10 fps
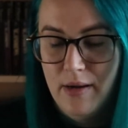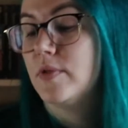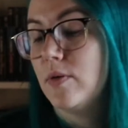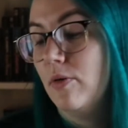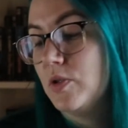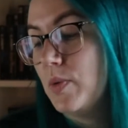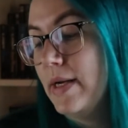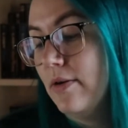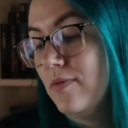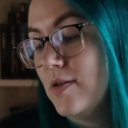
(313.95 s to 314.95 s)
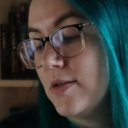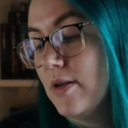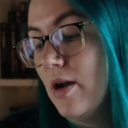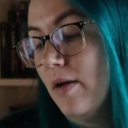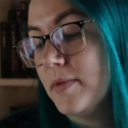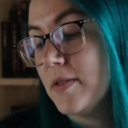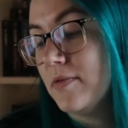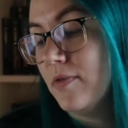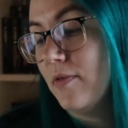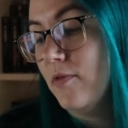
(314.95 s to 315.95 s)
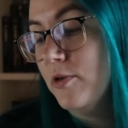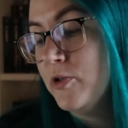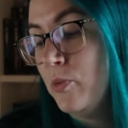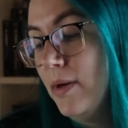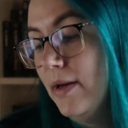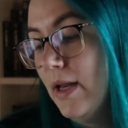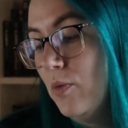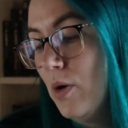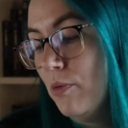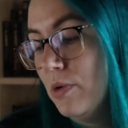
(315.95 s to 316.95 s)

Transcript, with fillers: So I was reading over the synopsis for the first one and what